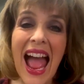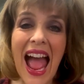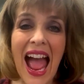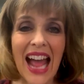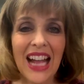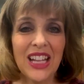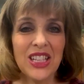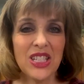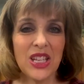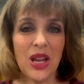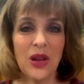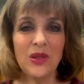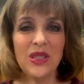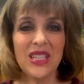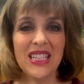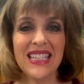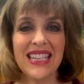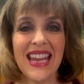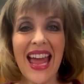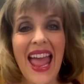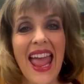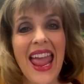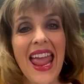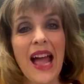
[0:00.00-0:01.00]
And so
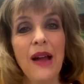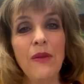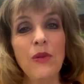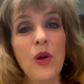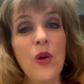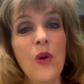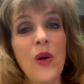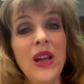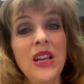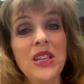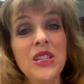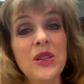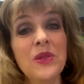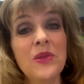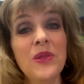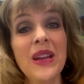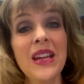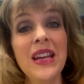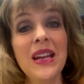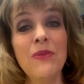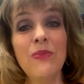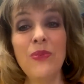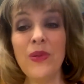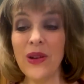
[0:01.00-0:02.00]
today I'm going to
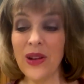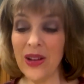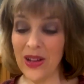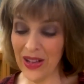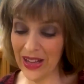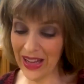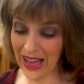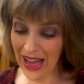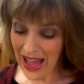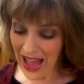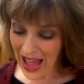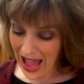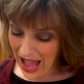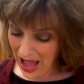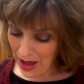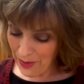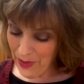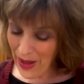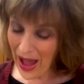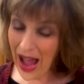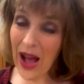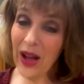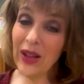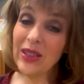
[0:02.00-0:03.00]
read a book
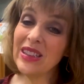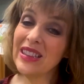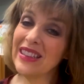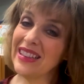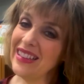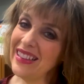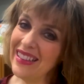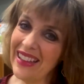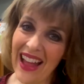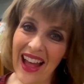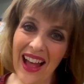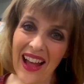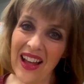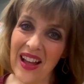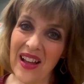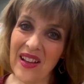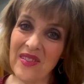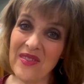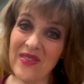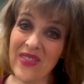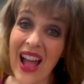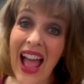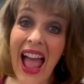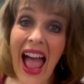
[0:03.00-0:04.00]
about
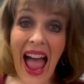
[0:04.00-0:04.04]
love.